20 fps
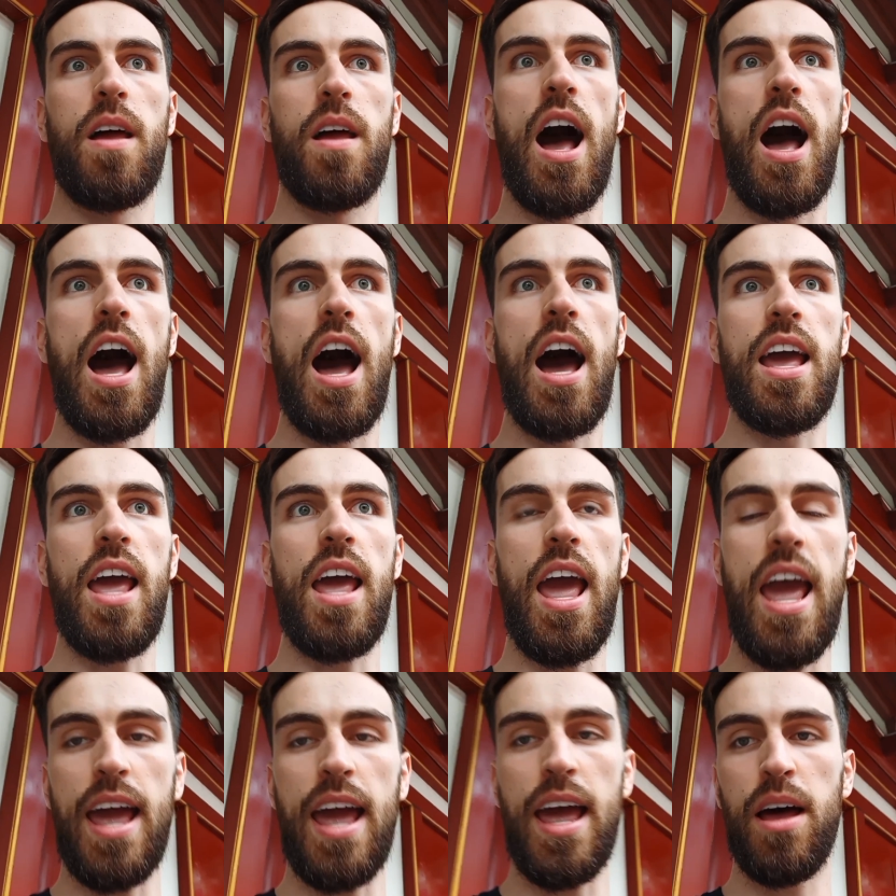I
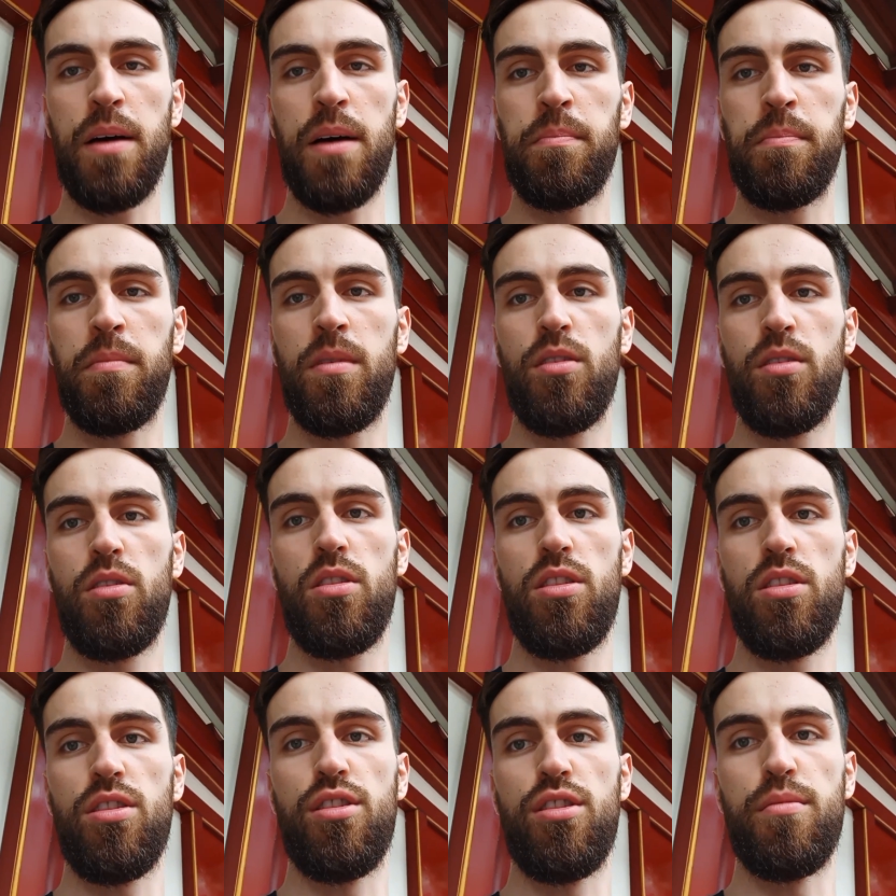am
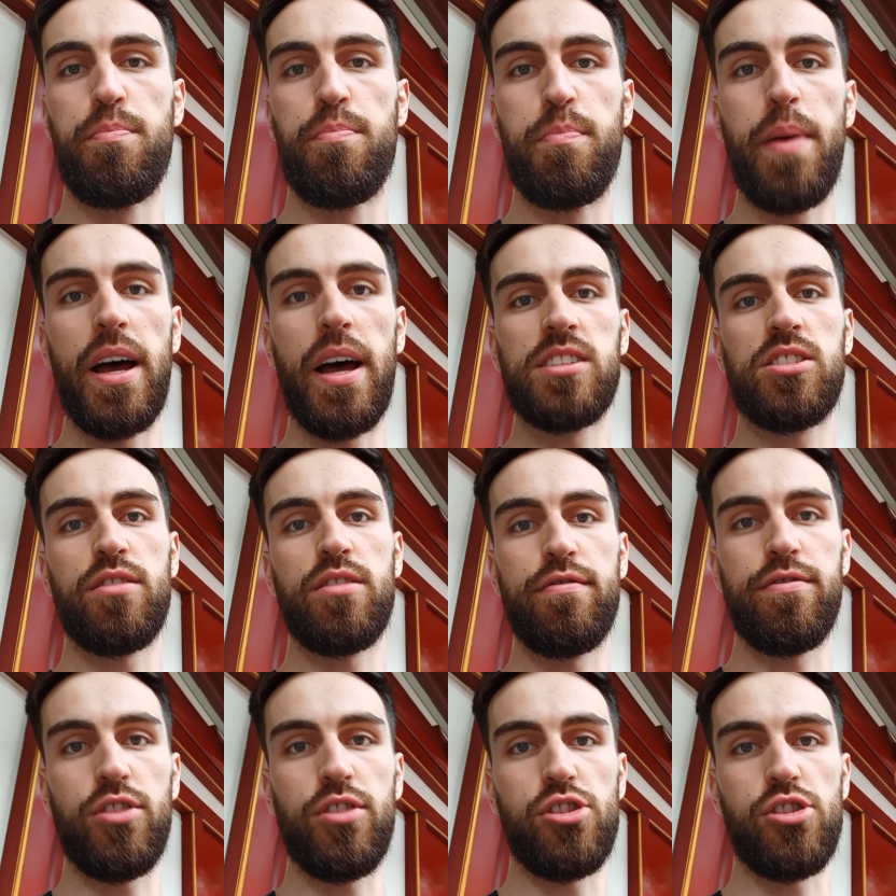the best
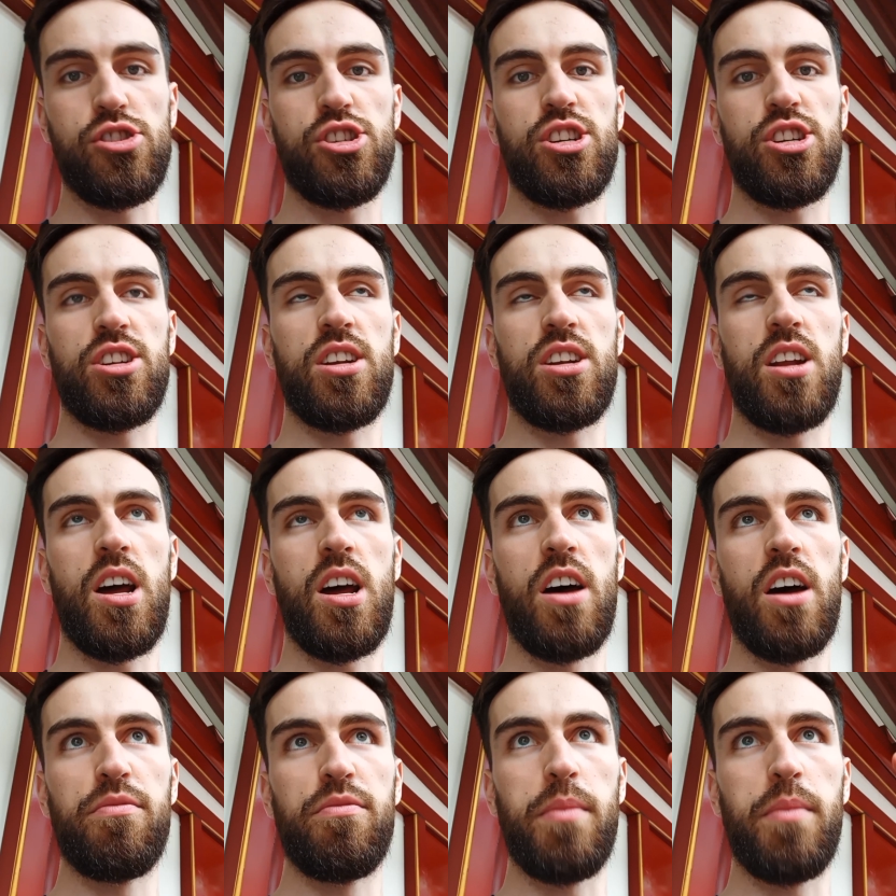version
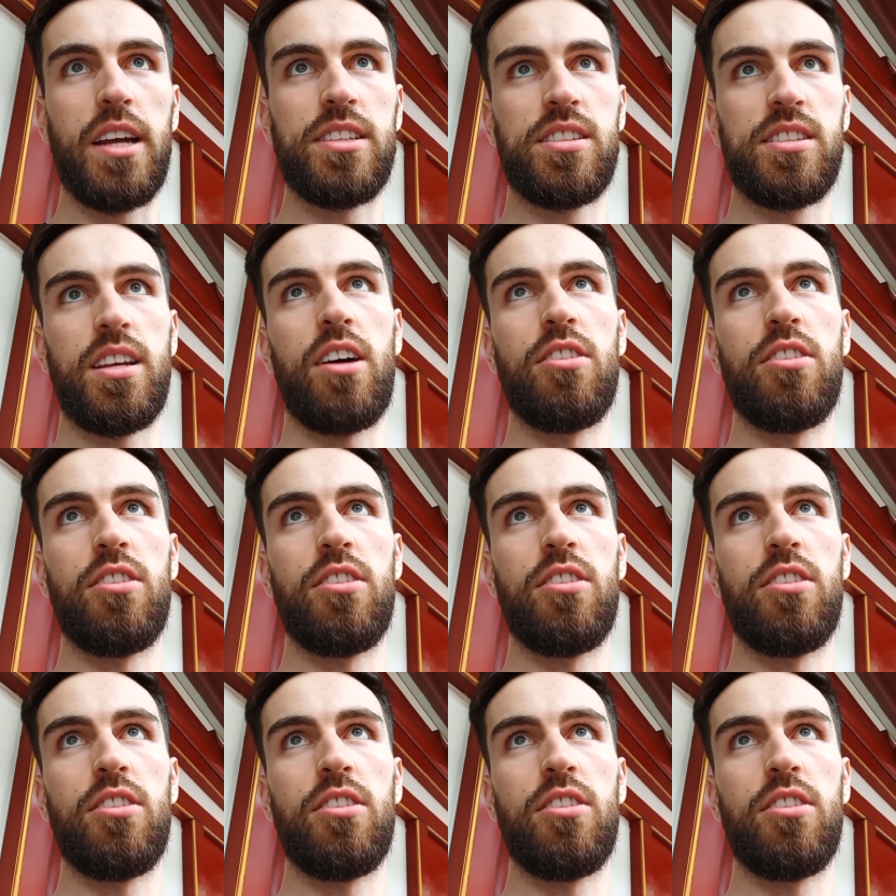of myself.